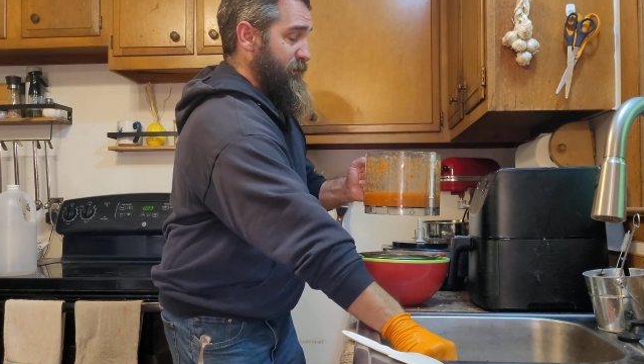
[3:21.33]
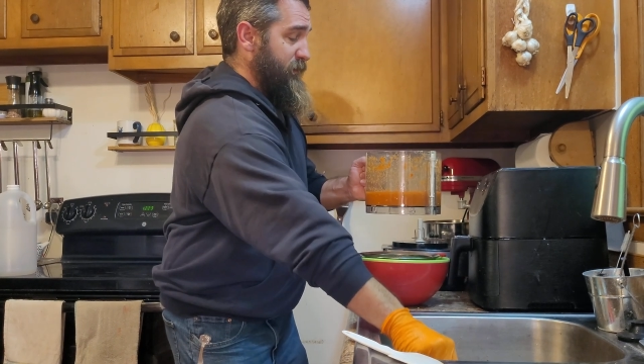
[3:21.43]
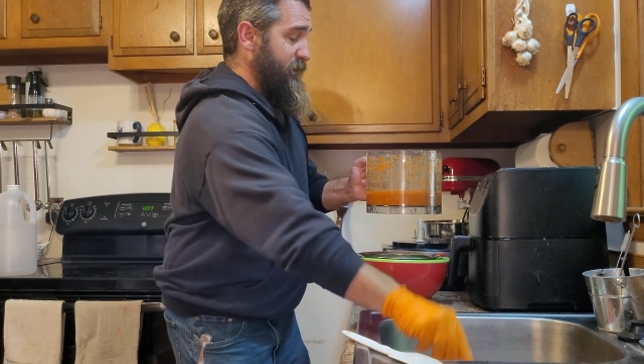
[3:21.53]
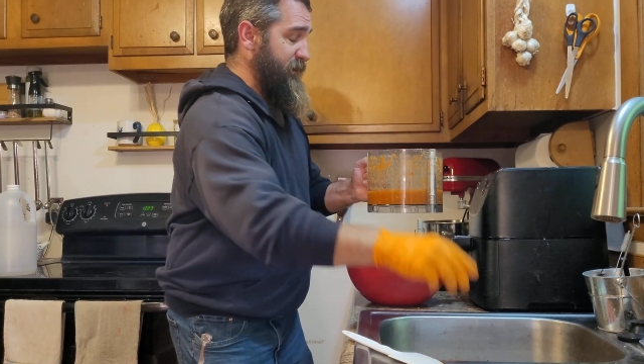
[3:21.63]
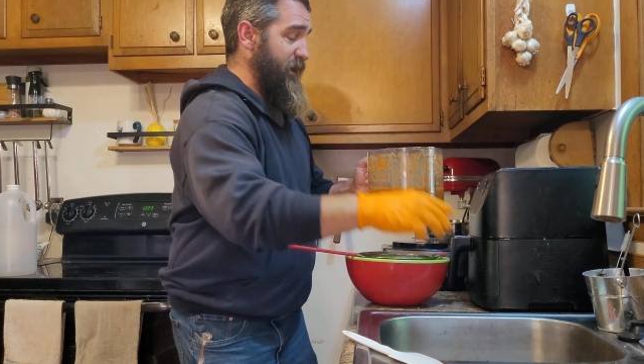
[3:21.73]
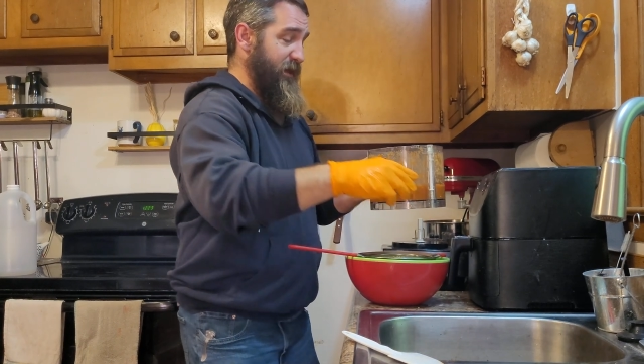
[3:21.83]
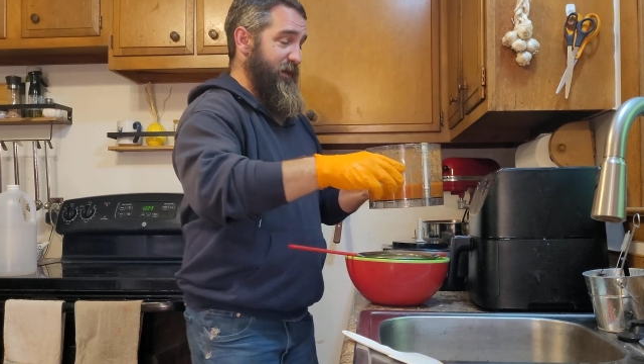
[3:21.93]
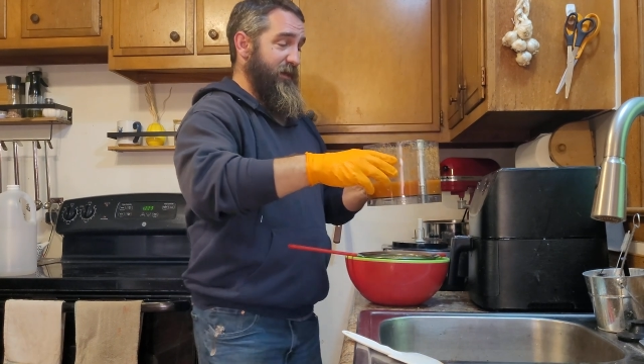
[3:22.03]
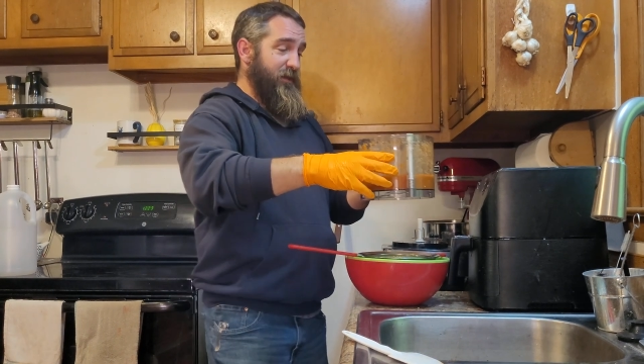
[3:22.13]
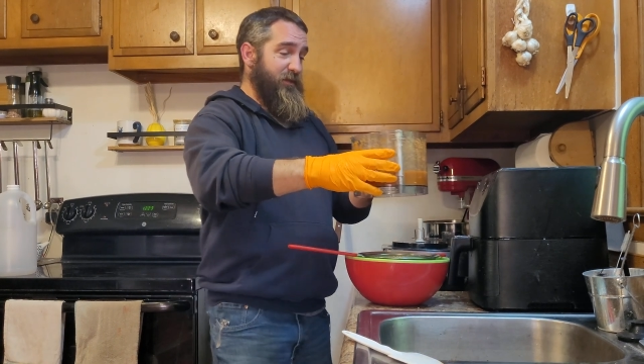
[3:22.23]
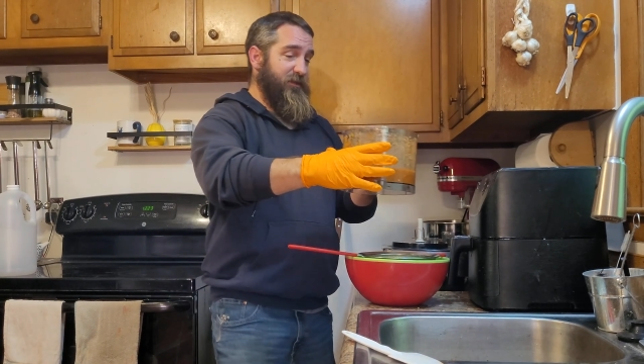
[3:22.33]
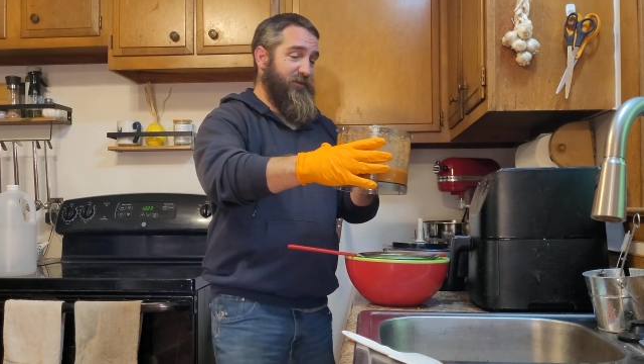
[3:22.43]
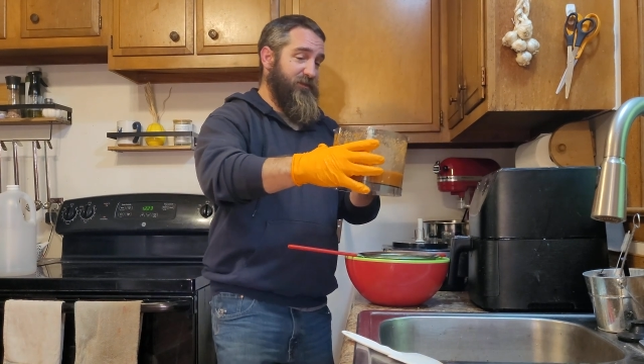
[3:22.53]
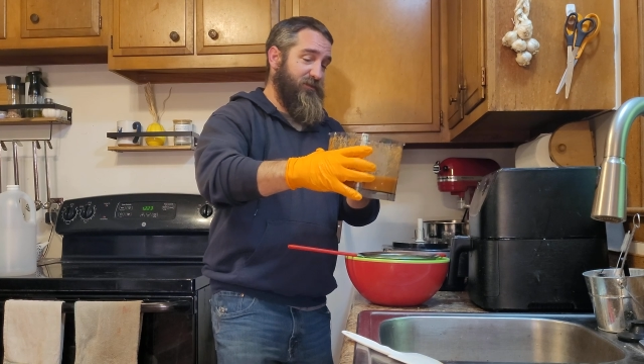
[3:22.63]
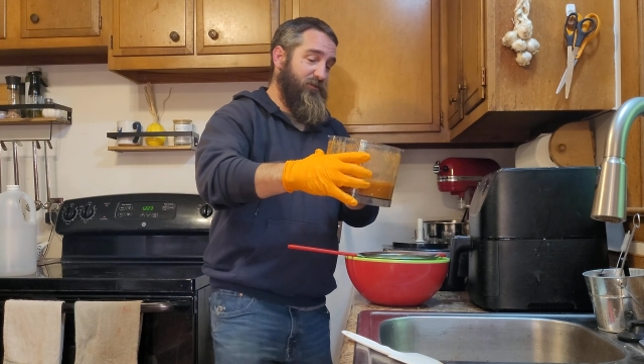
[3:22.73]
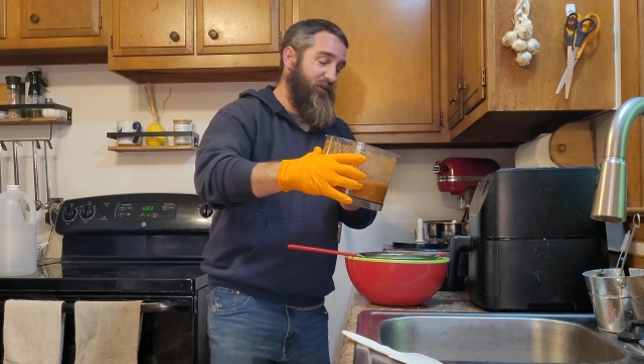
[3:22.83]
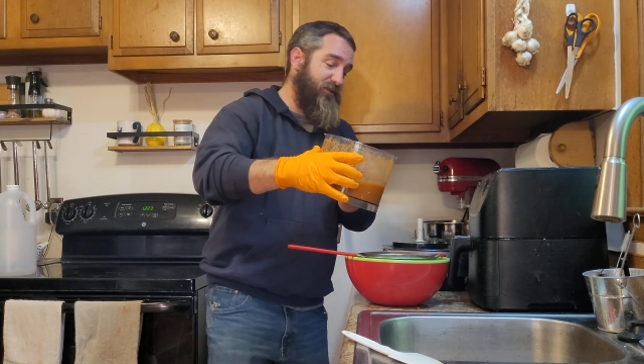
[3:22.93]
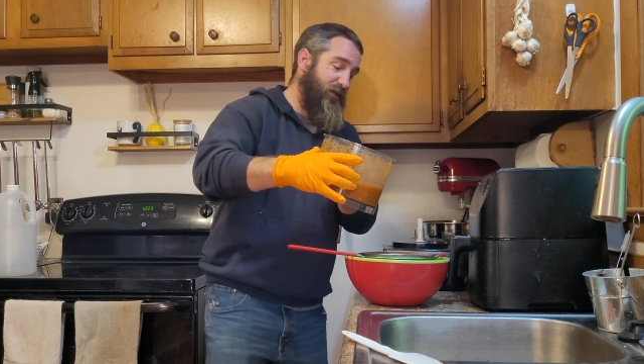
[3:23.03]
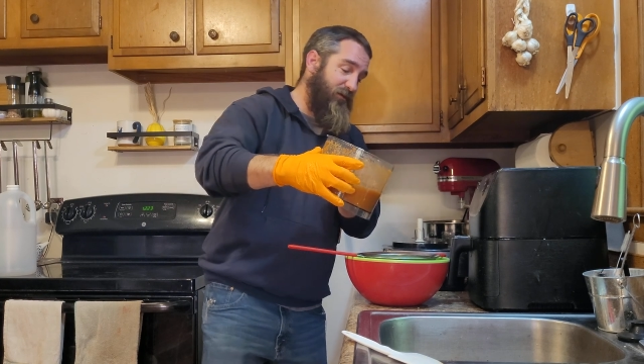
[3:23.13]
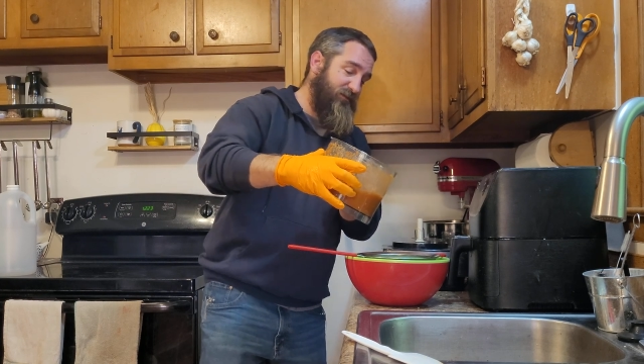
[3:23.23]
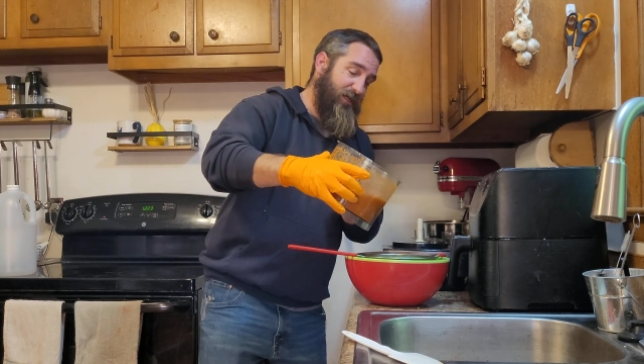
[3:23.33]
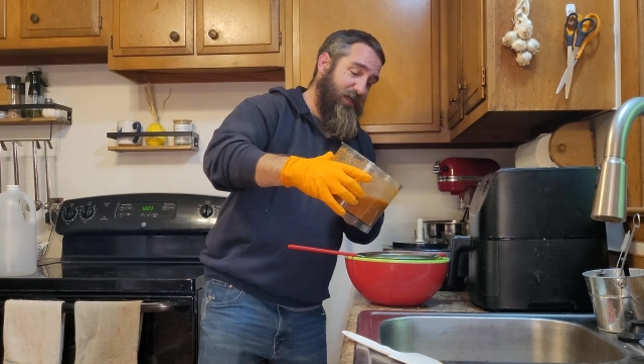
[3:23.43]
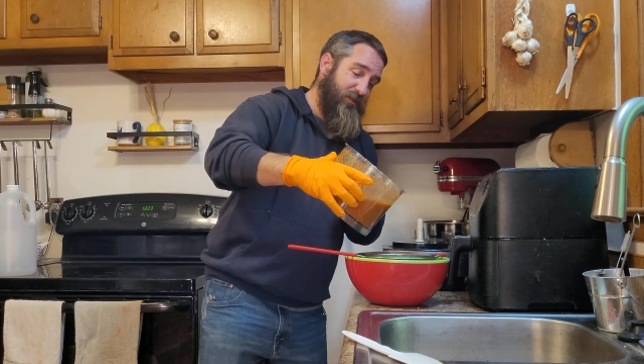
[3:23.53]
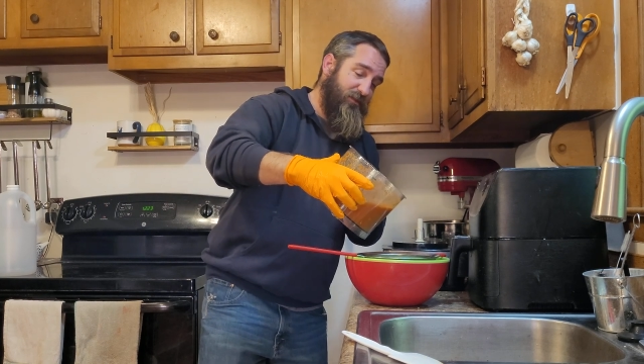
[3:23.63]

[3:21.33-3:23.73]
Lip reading: this is, you can tell it's hot.